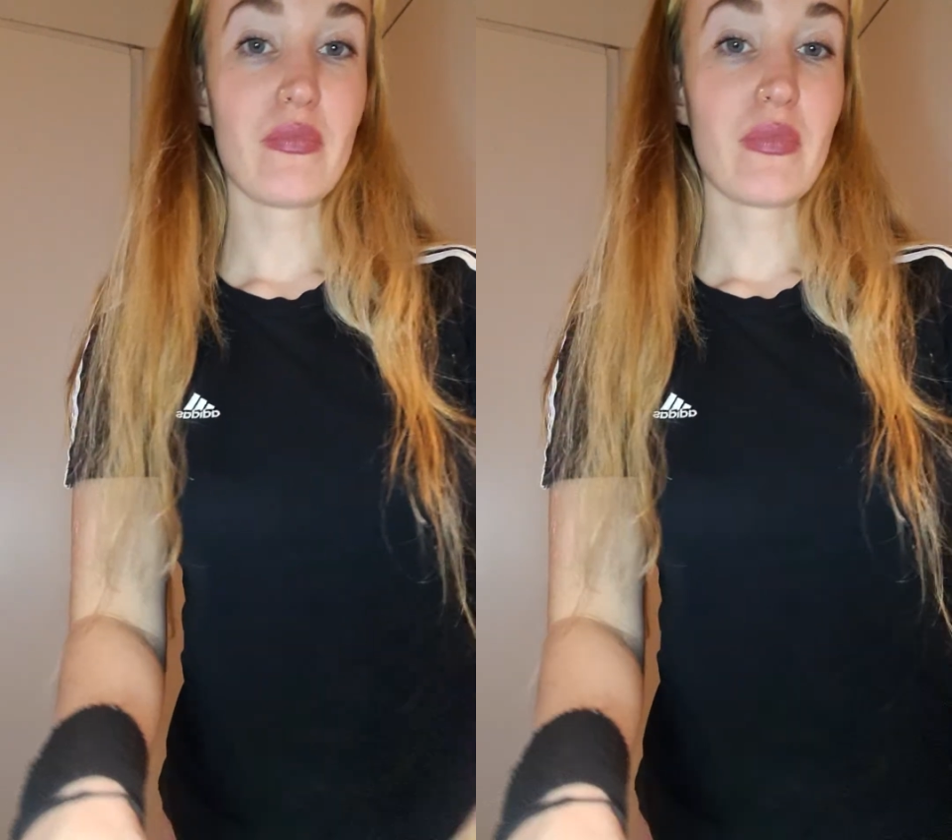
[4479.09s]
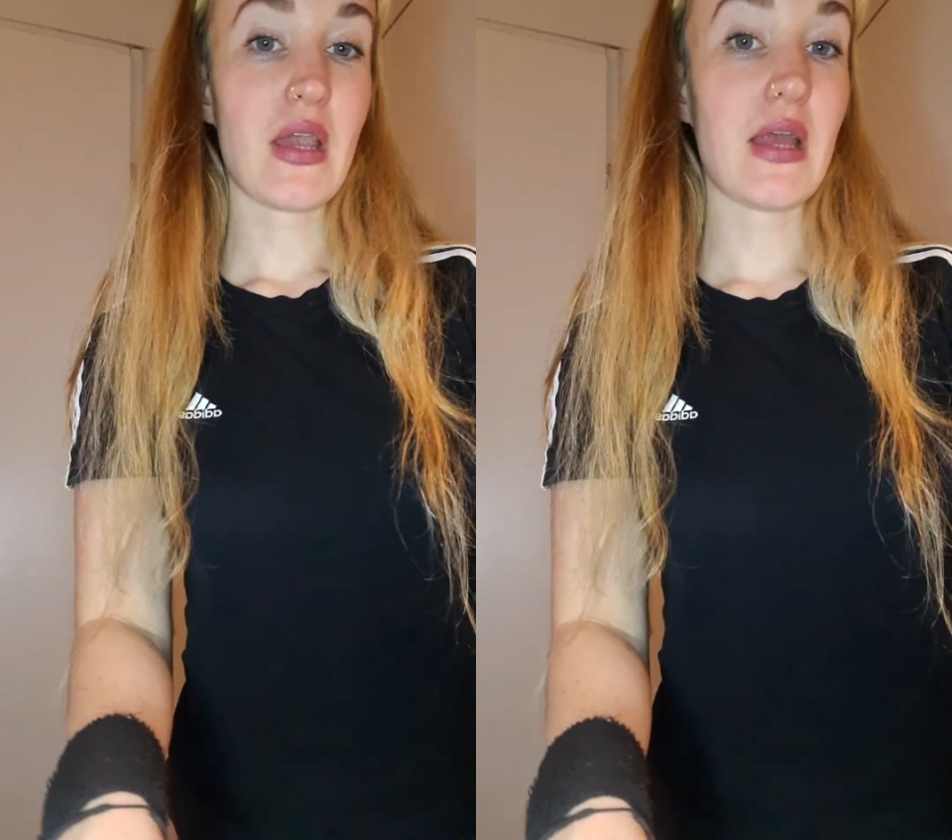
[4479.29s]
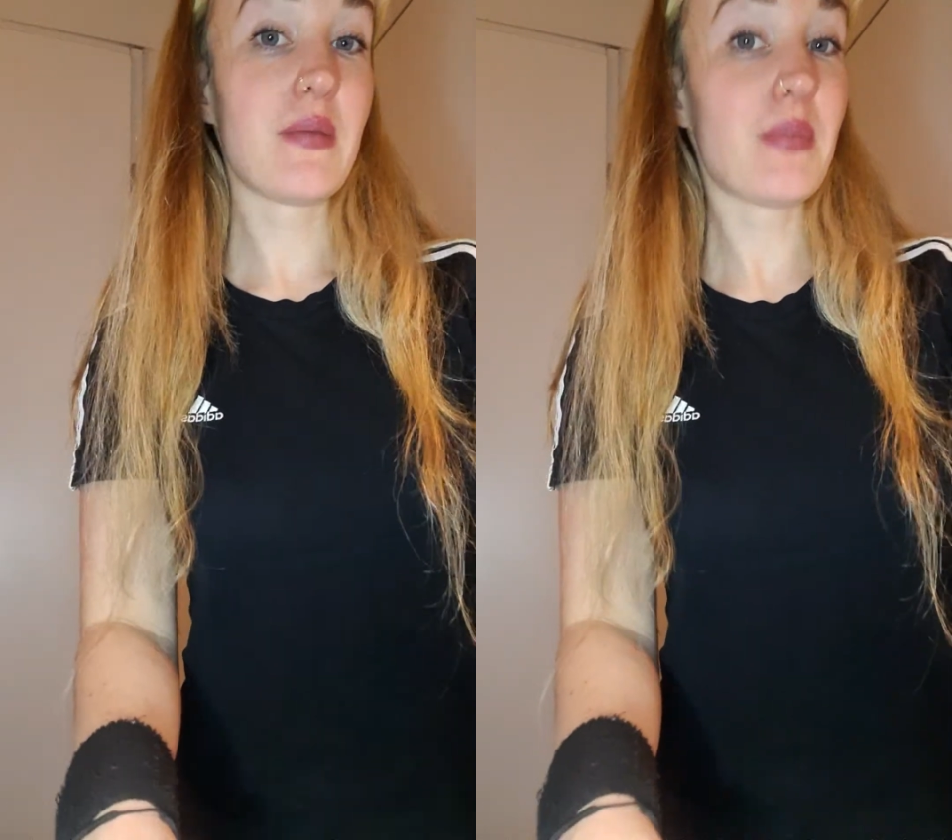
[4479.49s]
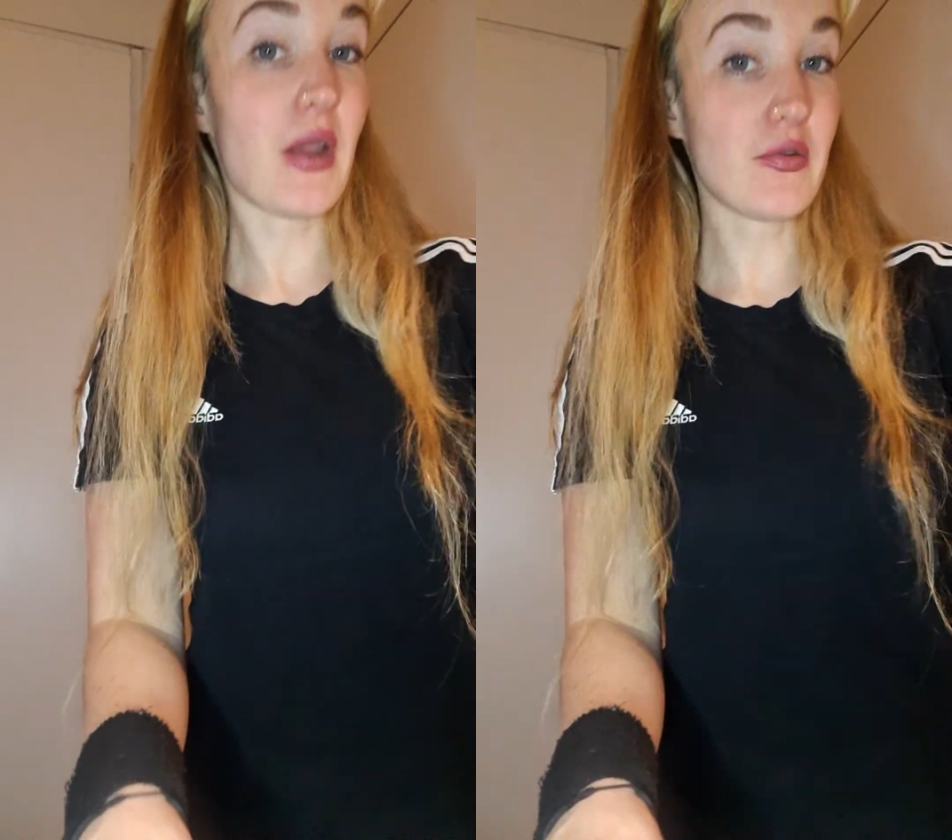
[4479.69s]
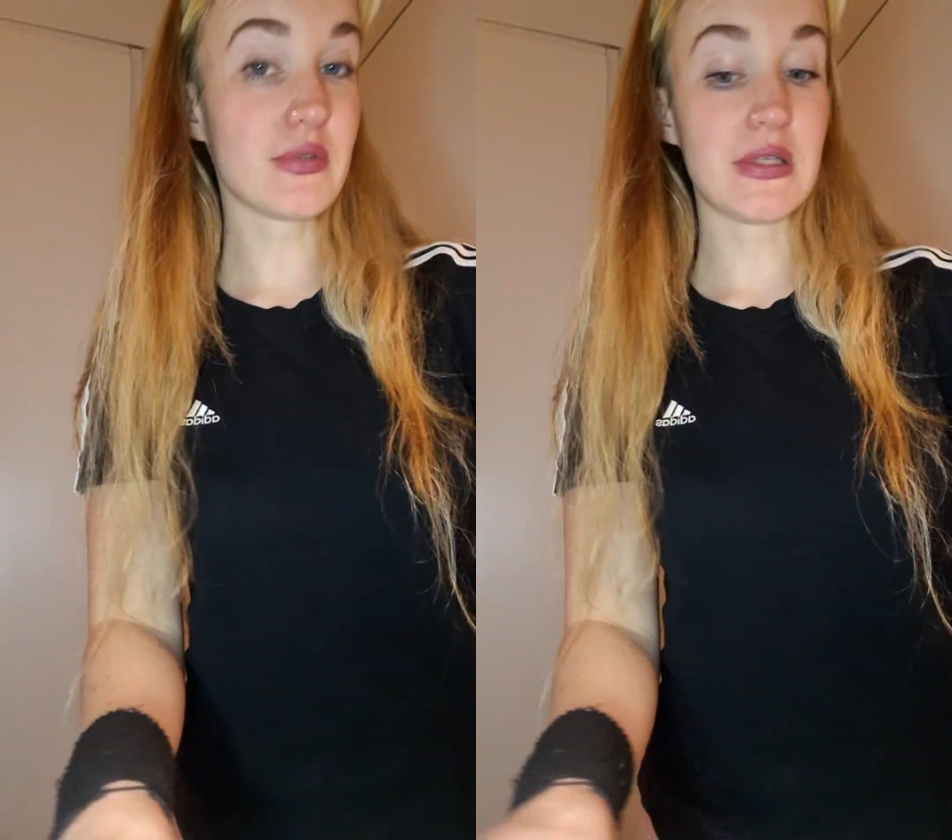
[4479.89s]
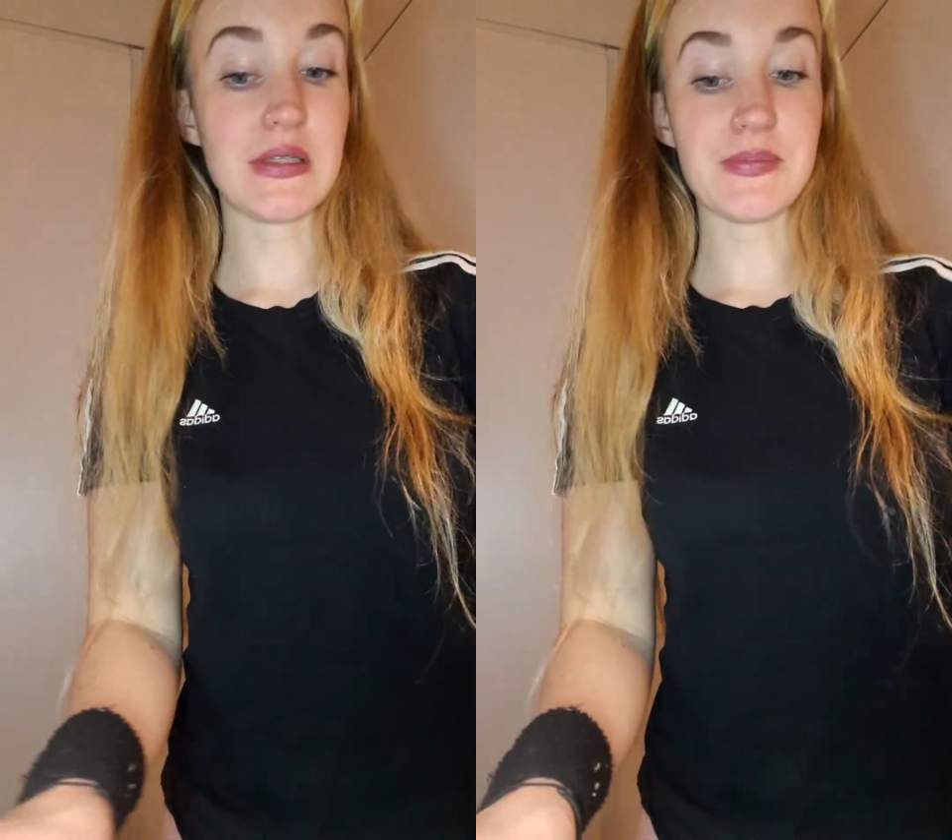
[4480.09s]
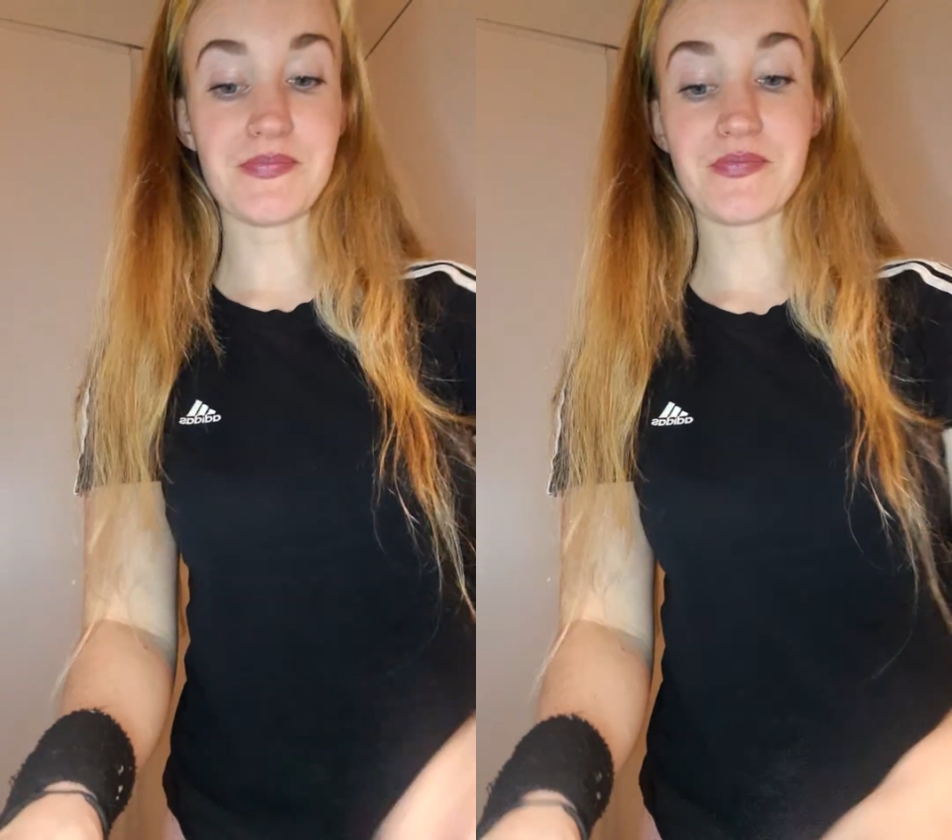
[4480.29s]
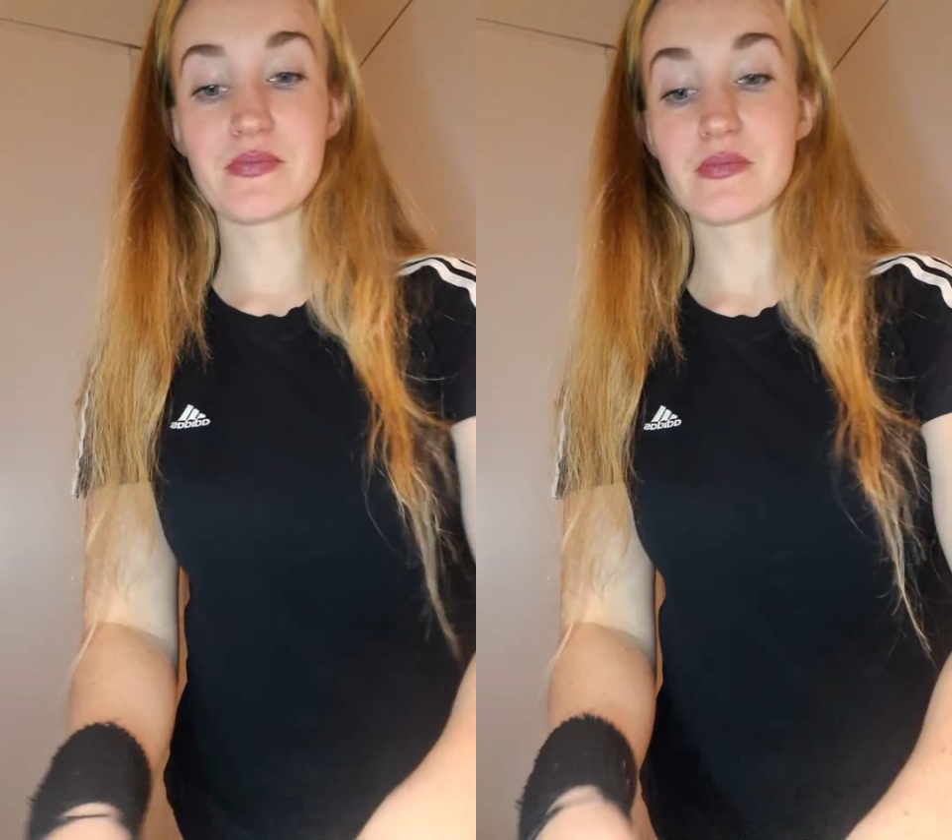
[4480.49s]
And apparently
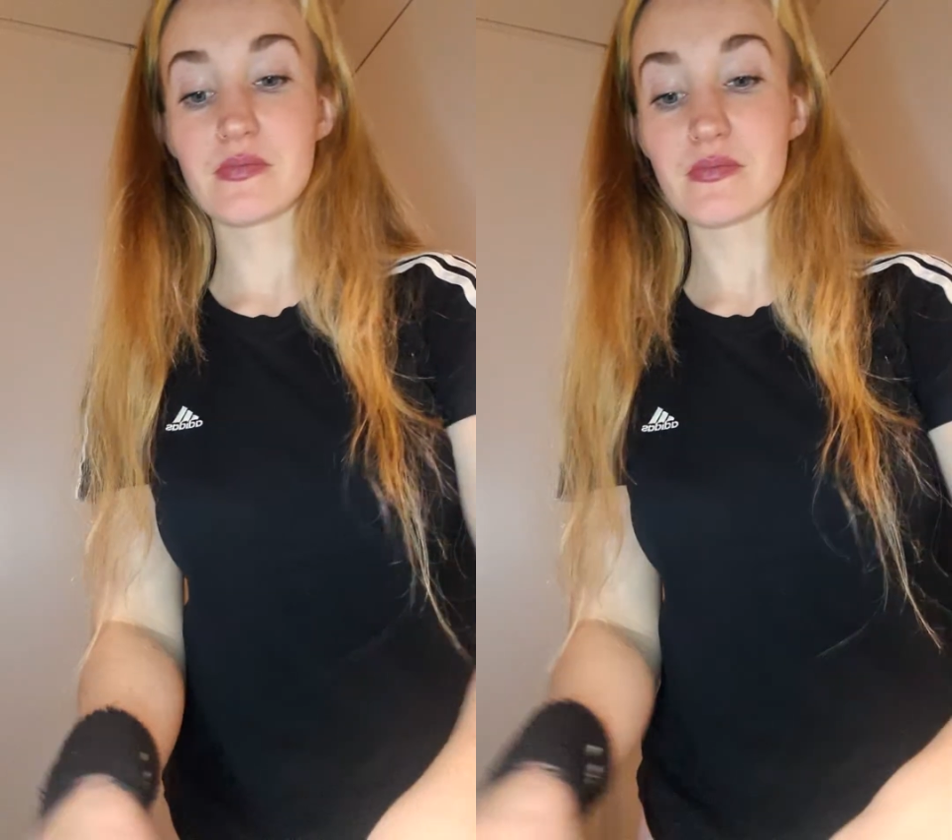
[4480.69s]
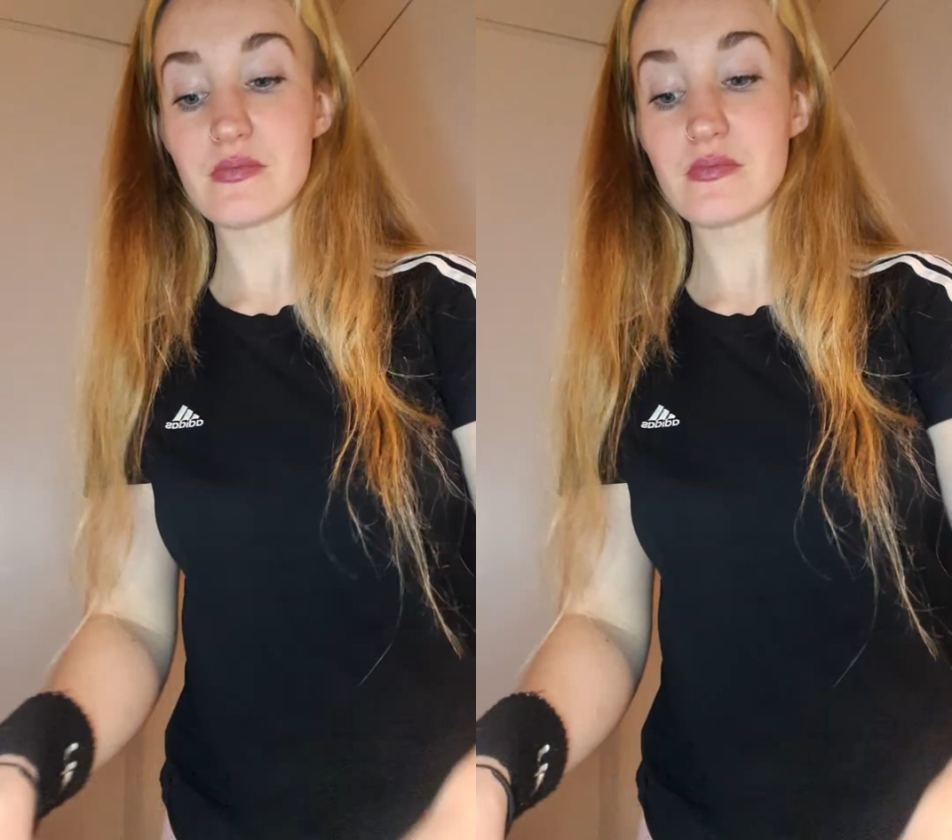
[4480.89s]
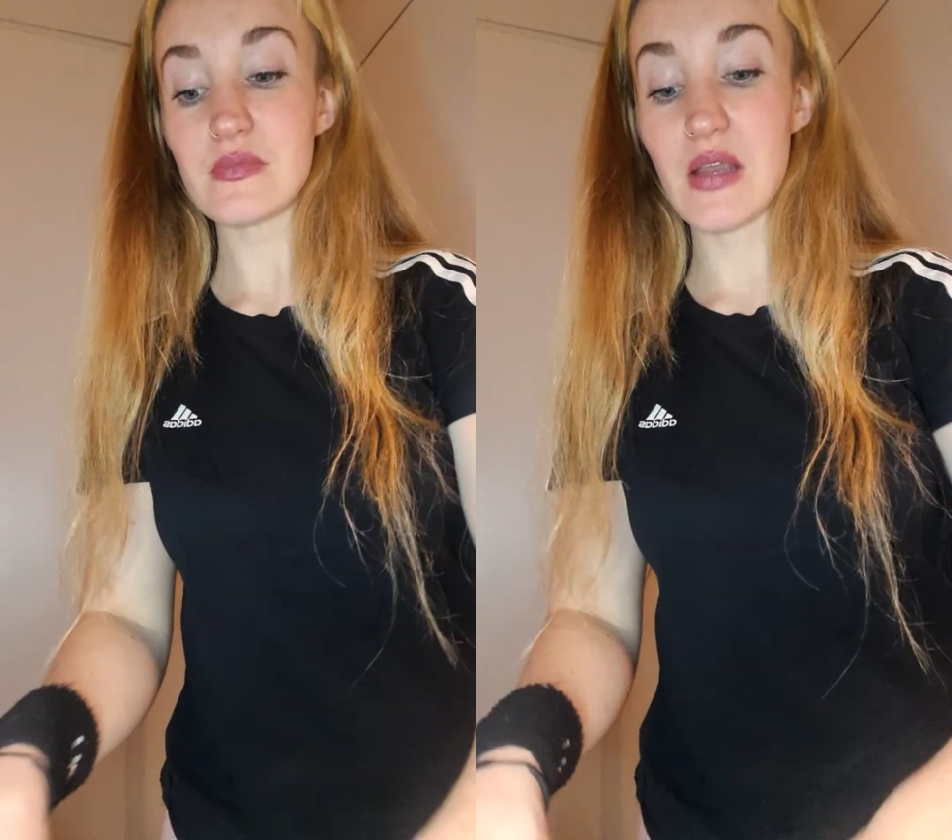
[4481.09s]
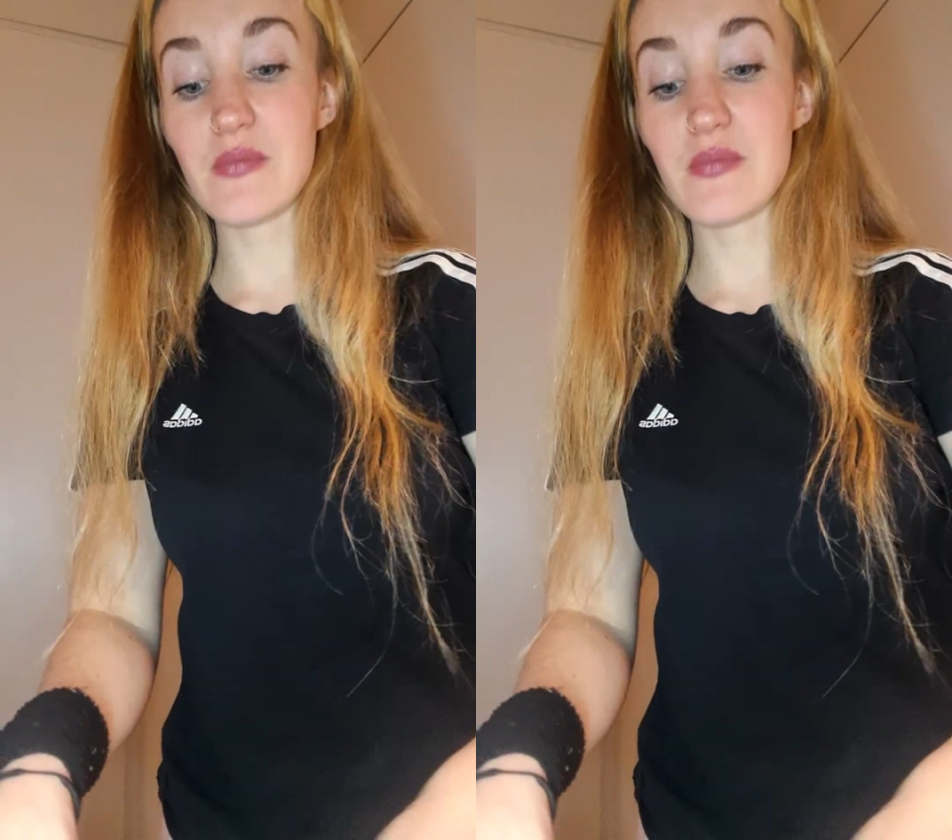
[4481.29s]
I'm